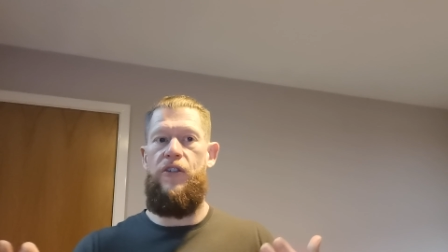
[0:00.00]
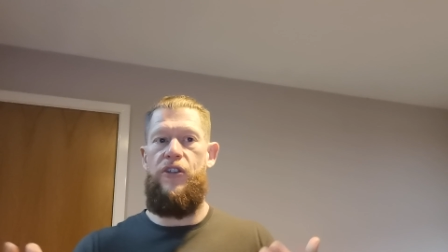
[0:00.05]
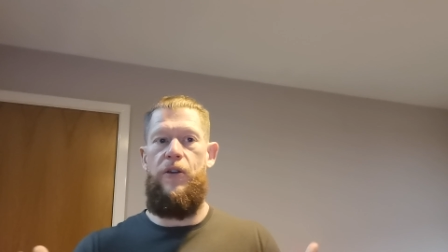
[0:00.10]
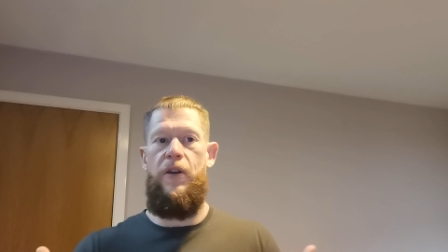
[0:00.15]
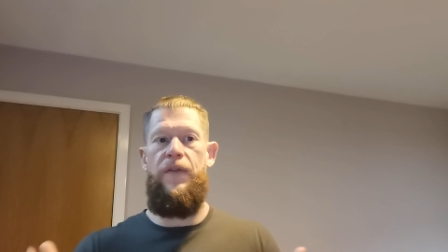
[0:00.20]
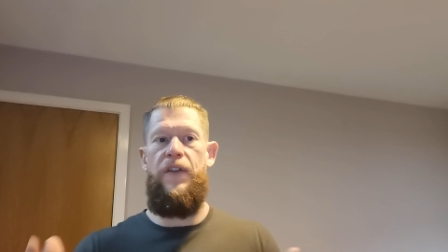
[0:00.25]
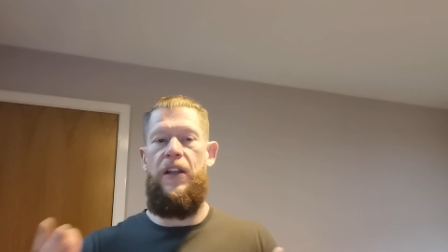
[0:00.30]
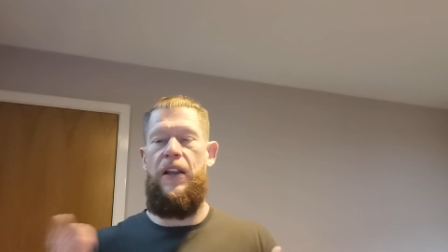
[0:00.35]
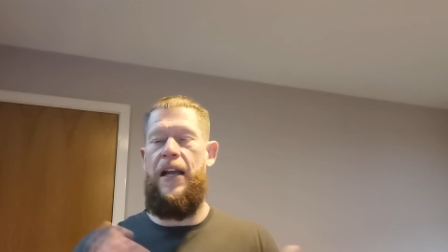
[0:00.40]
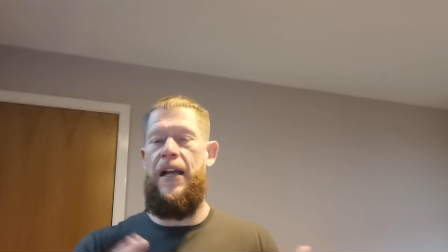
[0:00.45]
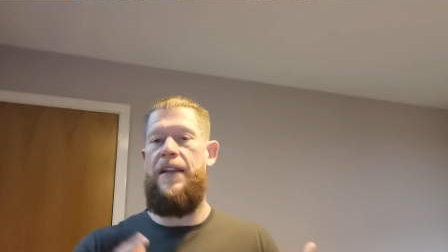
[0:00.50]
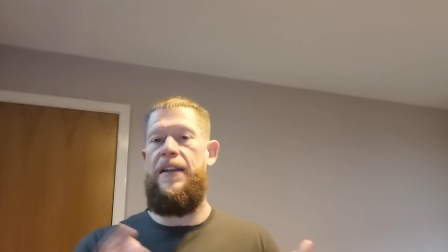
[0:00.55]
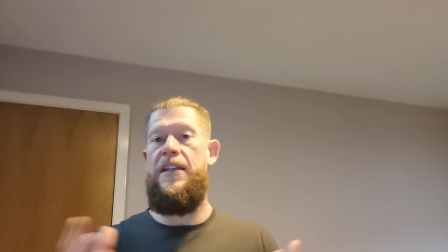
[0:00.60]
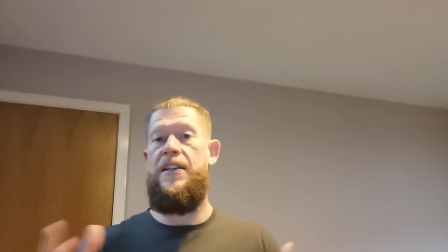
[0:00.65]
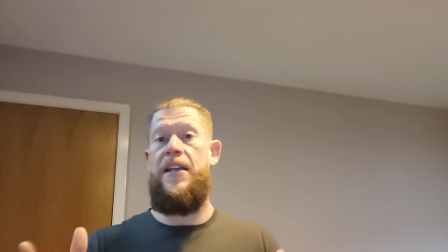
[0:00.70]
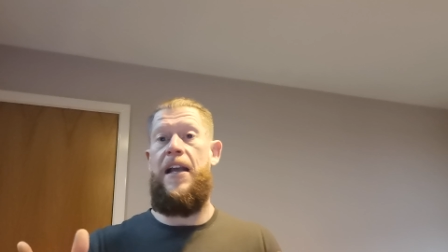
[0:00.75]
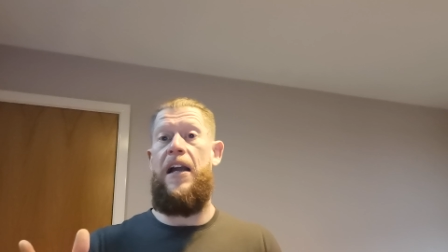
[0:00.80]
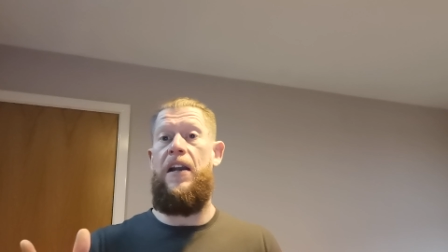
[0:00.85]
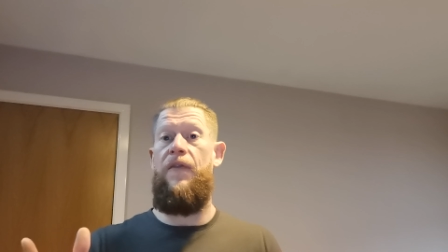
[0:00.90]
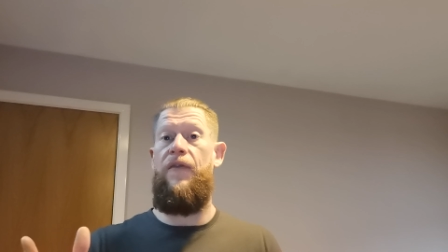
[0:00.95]
So if you like
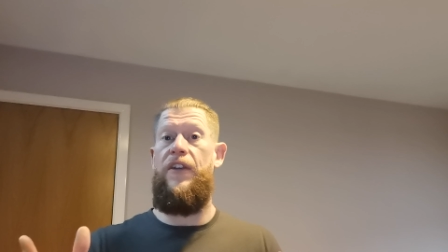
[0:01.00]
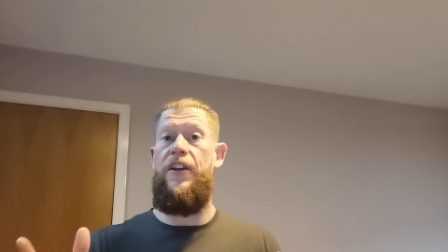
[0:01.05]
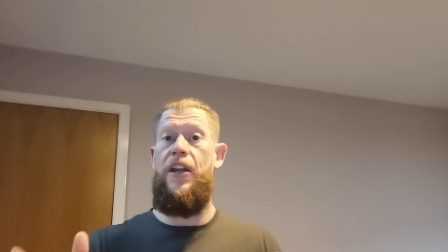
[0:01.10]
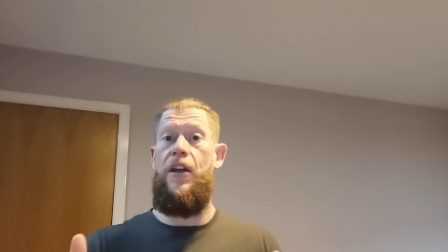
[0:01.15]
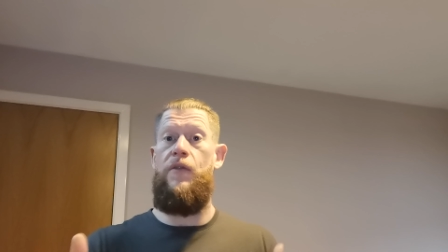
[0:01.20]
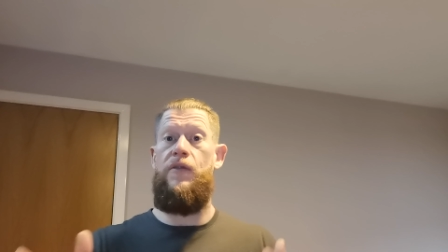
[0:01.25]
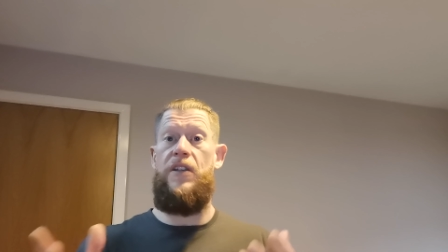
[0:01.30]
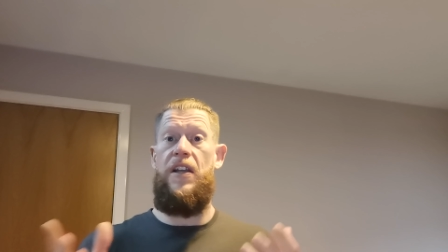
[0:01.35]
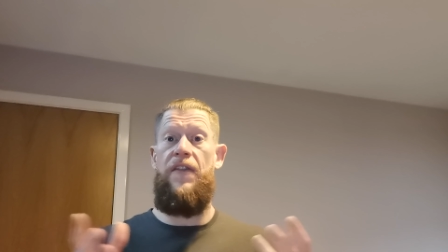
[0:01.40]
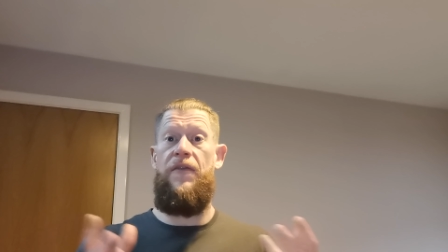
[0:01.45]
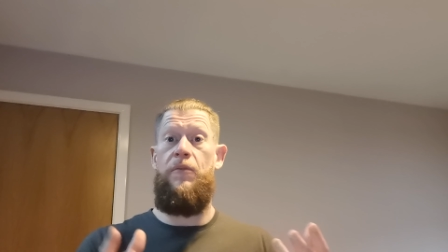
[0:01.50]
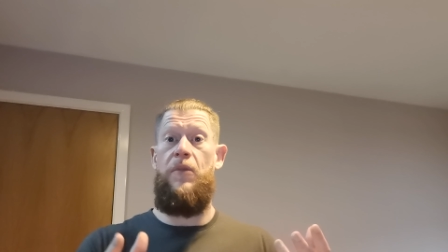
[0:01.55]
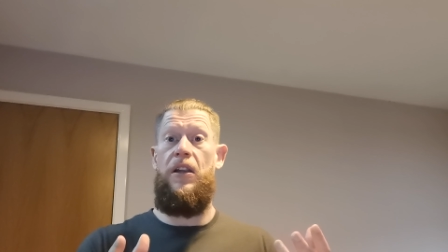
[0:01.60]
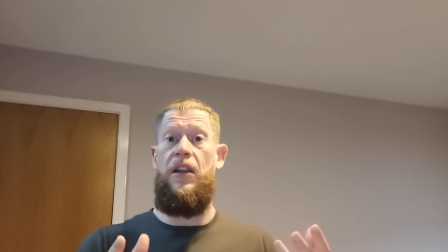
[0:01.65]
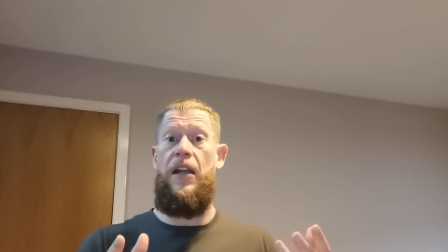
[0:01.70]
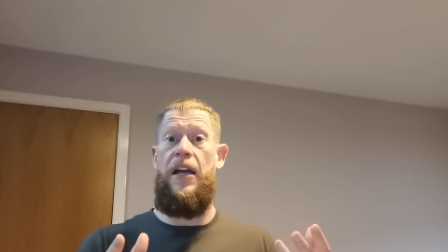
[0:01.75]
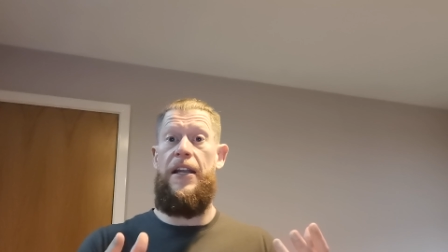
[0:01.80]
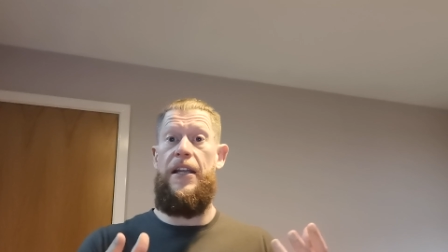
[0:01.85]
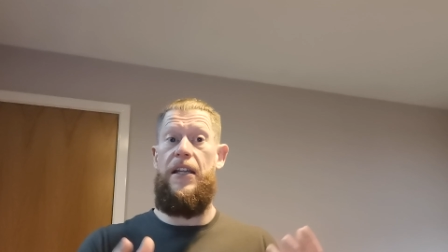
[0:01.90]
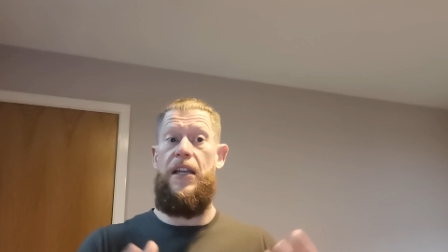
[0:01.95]
these kind of videos, give them a
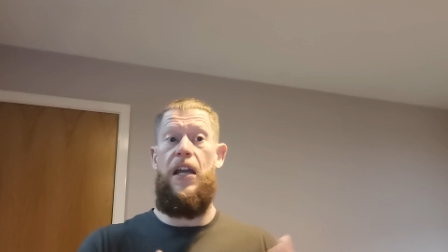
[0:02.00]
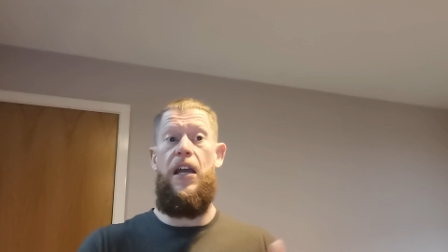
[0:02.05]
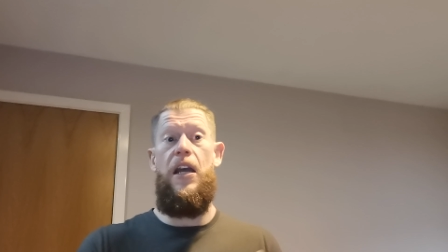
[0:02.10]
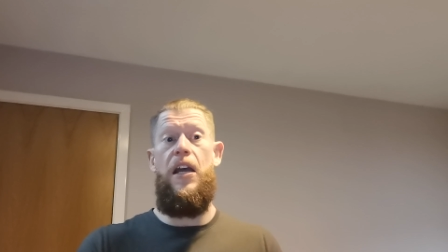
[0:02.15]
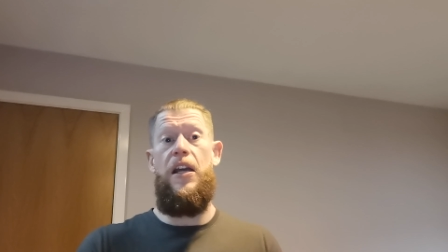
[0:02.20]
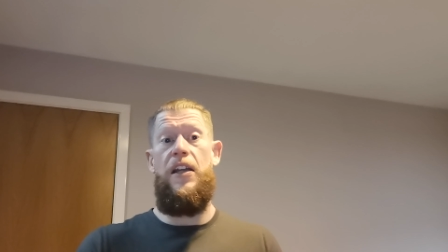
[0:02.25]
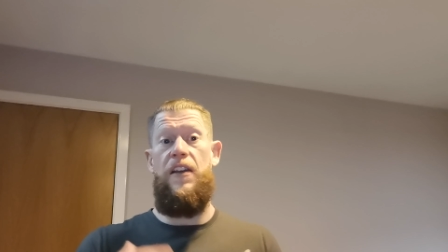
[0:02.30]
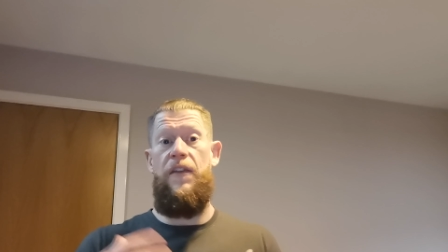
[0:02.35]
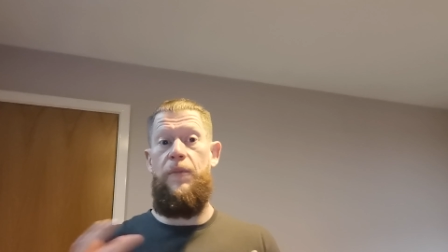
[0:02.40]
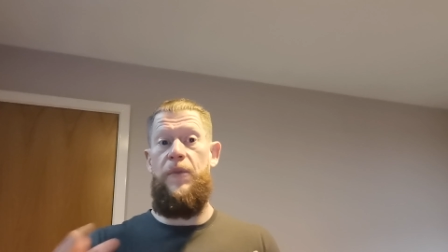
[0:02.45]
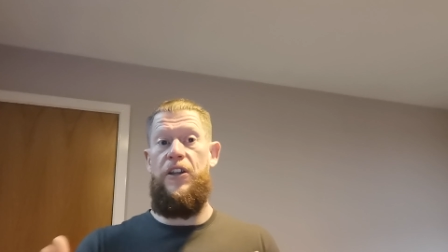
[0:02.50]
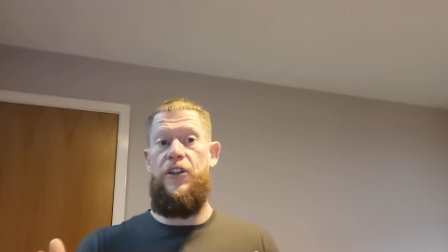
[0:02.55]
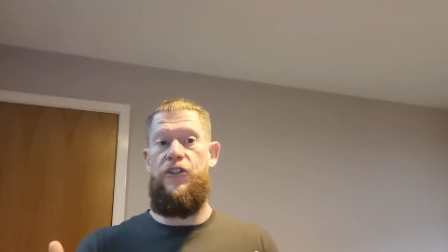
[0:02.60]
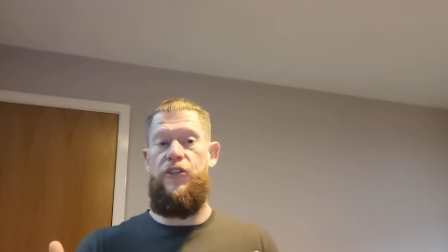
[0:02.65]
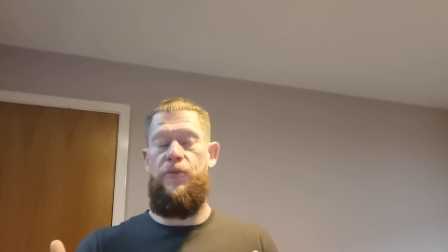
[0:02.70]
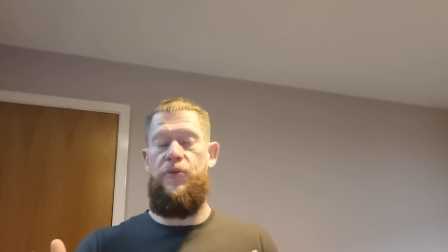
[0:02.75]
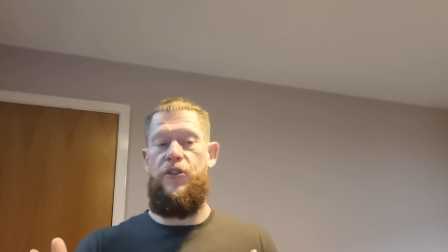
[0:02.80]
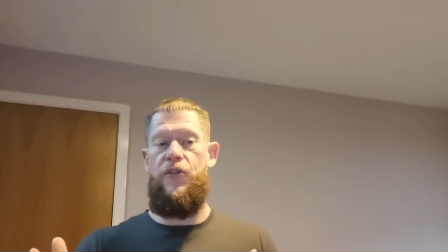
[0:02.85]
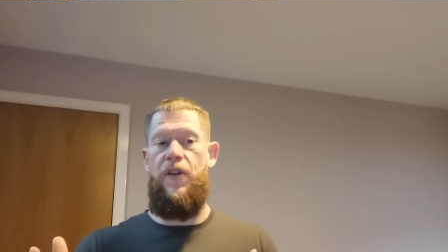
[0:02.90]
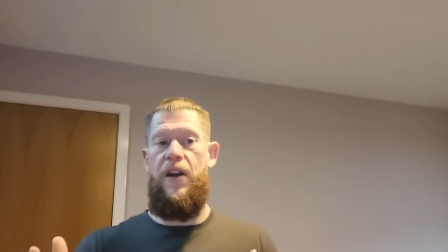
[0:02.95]
like, give me a
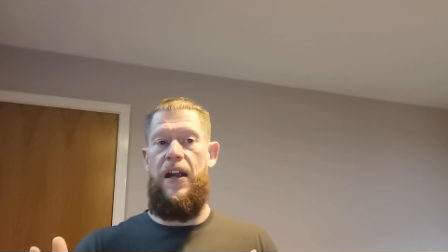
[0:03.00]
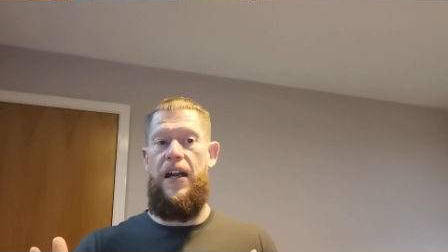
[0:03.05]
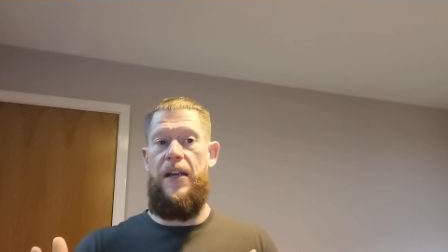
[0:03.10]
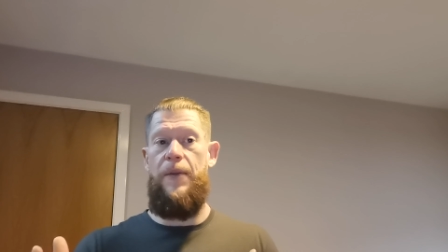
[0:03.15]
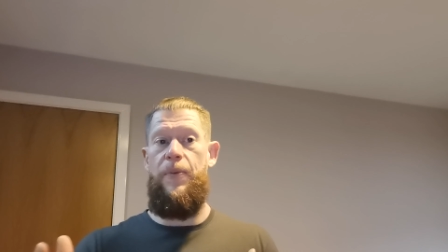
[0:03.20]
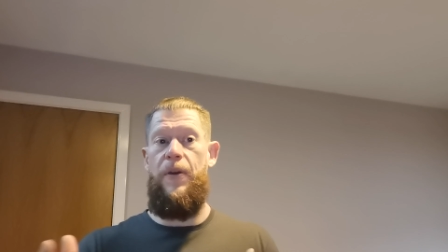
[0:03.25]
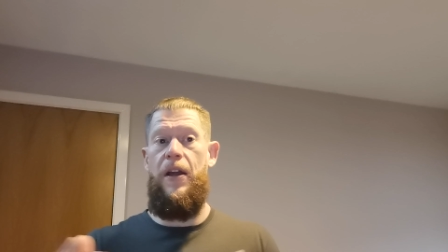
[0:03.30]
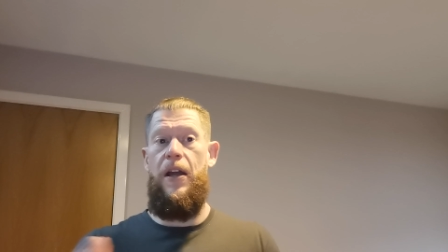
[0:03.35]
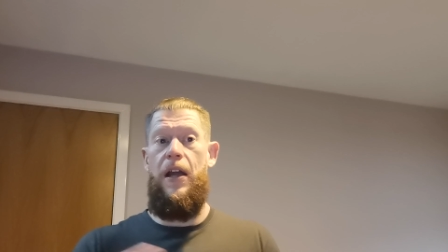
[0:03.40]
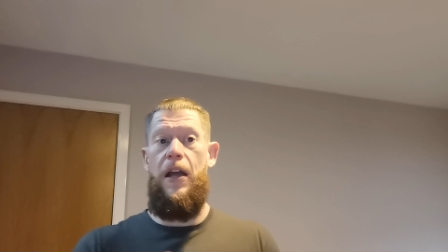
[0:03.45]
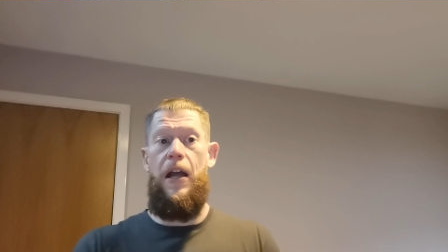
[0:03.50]
subscribe,